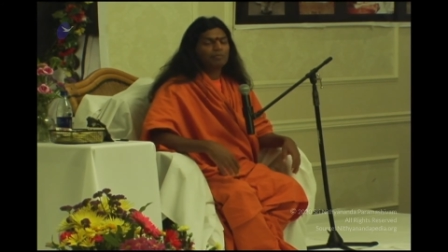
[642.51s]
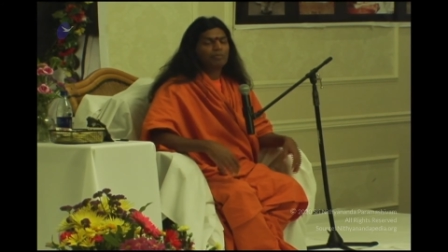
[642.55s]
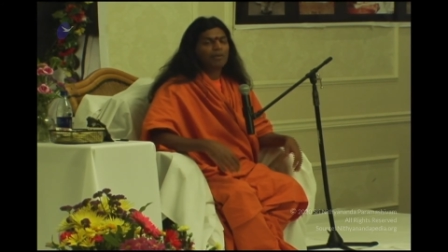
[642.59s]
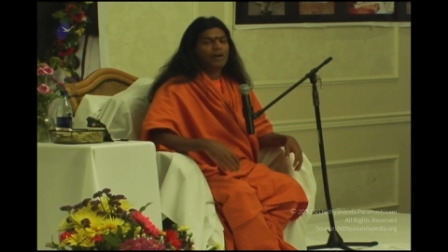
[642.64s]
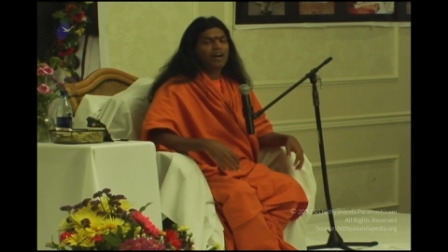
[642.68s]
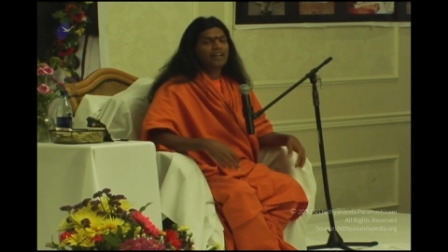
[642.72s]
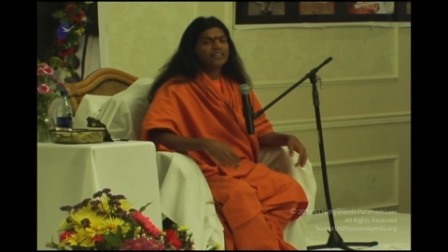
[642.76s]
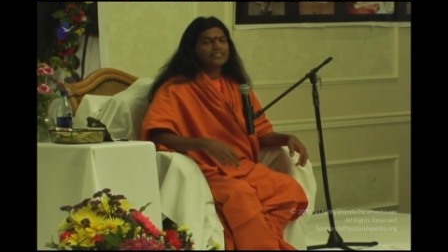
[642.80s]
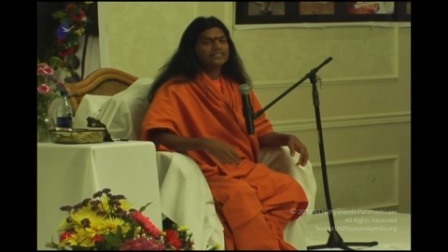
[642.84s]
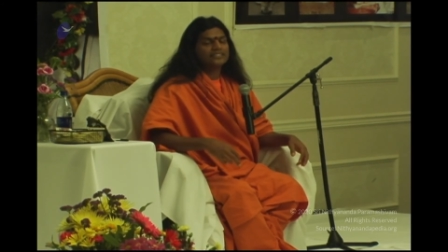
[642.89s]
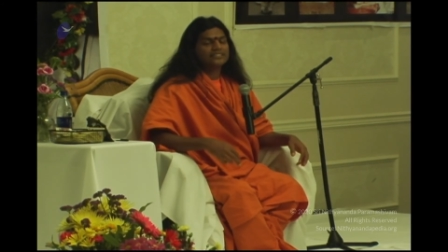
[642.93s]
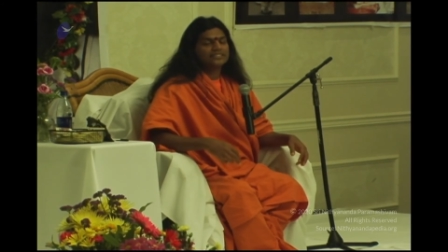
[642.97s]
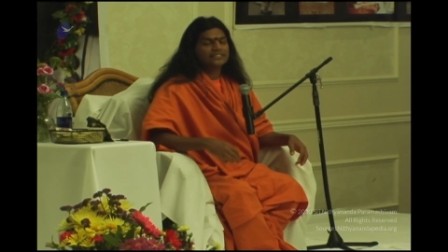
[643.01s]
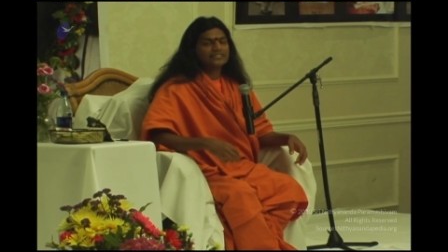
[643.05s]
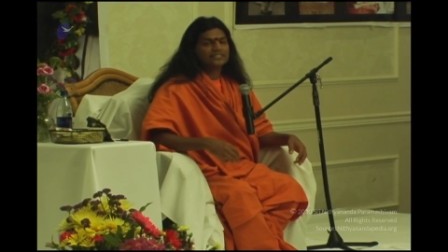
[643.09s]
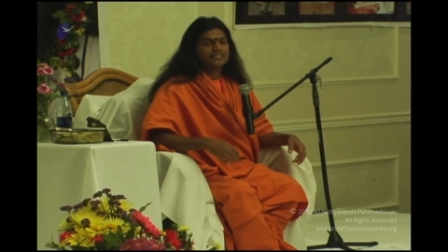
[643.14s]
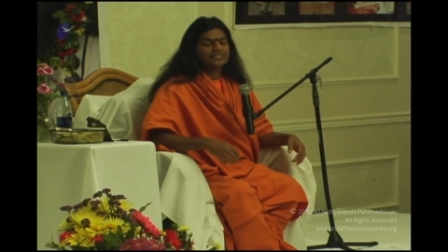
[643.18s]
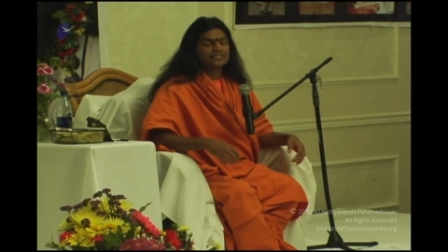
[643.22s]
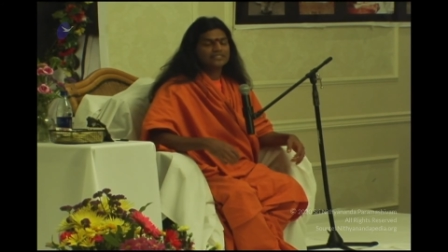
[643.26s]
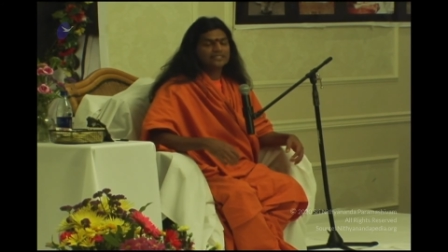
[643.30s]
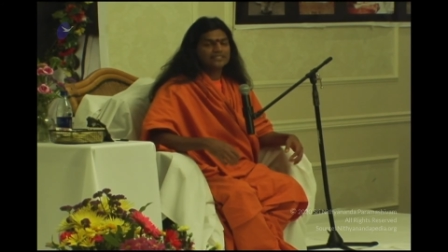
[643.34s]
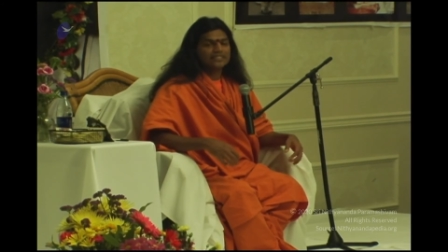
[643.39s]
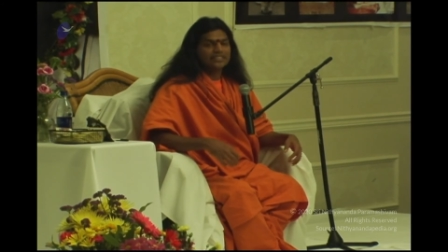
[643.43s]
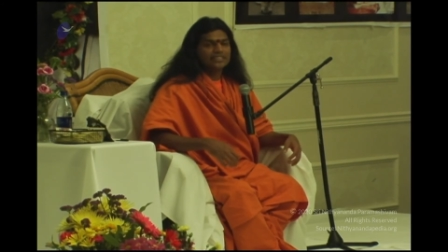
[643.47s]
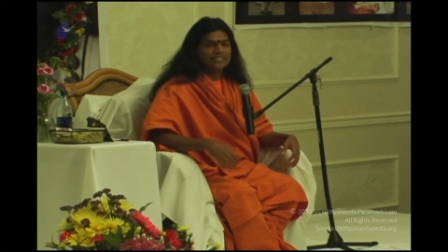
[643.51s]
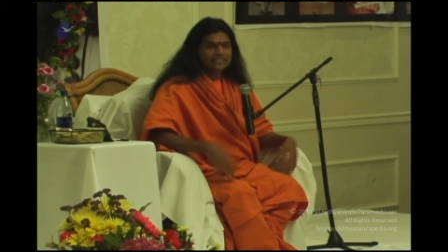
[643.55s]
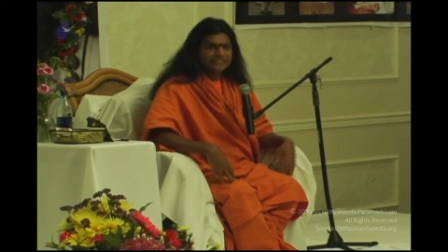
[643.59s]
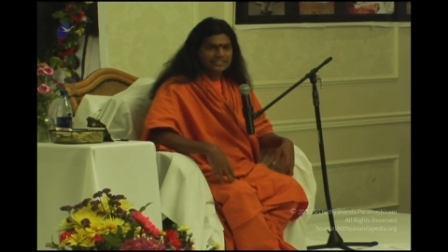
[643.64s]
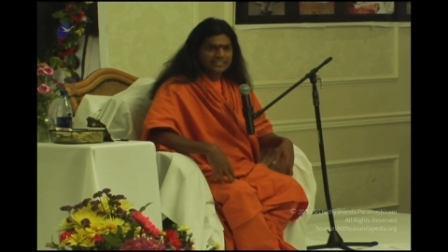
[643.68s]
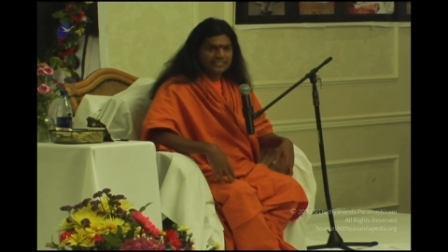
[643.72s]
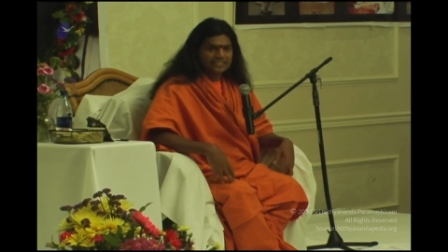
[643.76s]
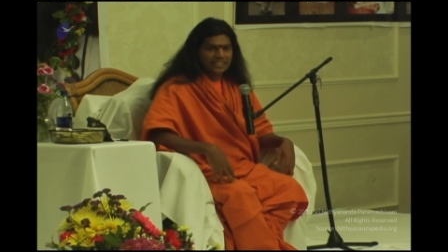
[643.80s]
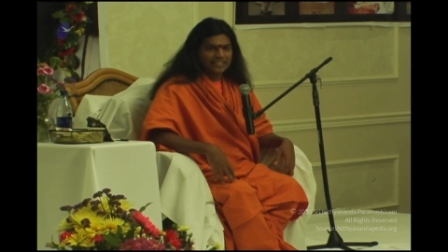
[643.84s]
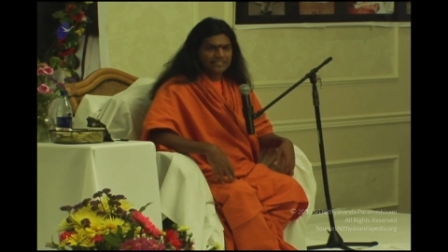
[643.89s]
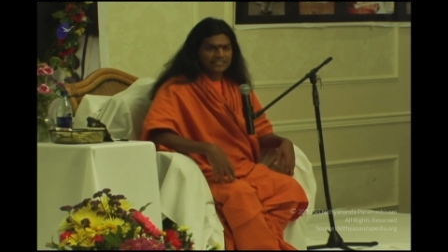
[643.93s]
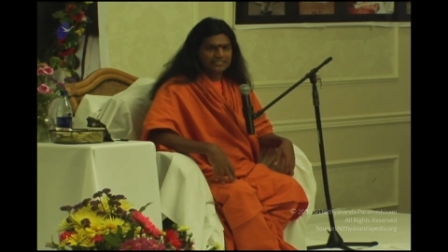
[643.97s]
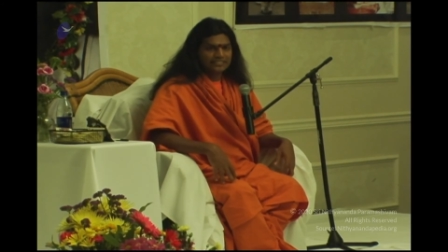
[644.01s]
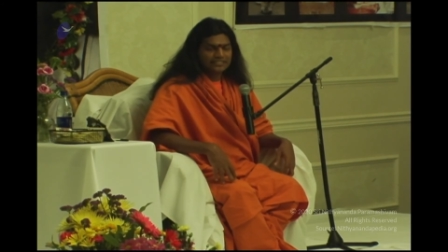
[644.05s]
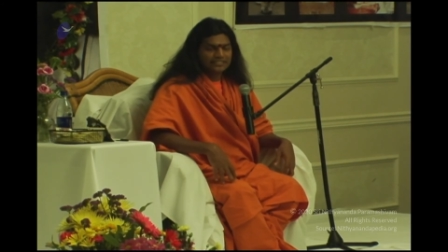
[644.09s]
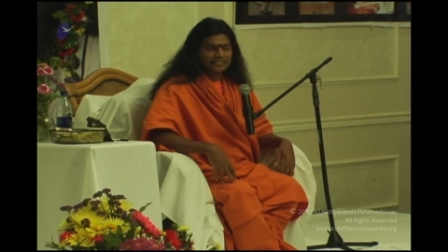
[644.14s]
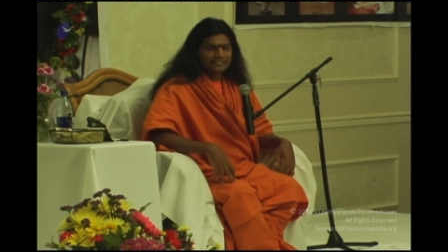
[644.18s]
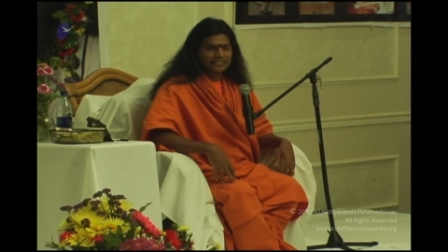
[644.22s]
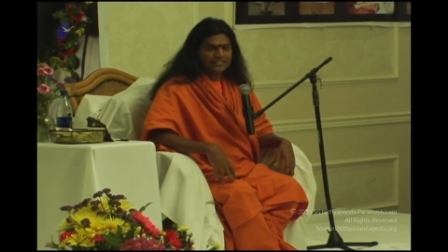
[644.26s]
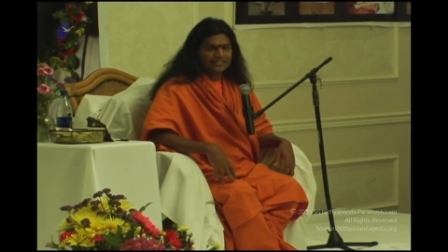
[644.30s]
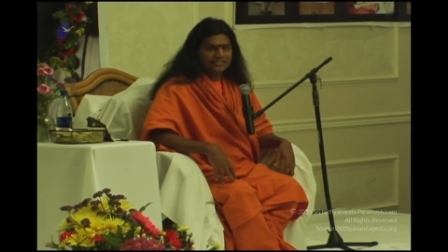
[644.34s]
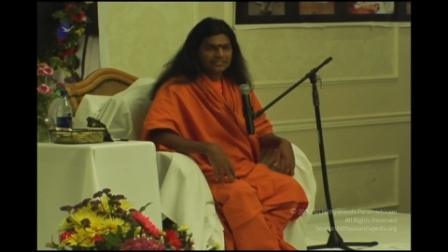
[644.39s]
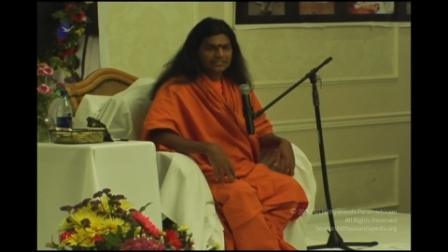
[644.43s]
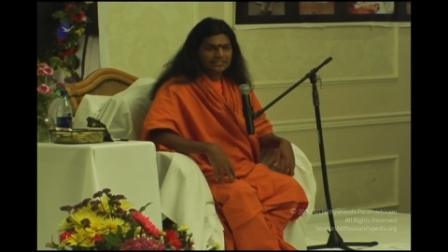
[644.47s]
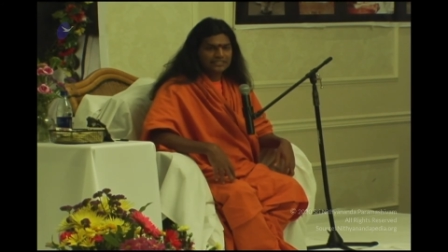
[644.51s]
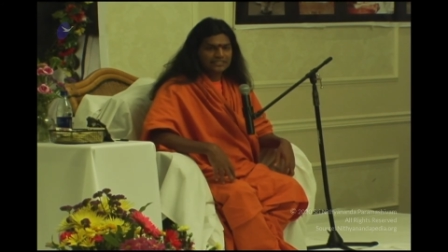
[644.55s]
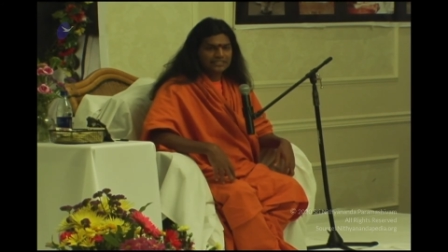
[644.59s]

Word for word: past incidents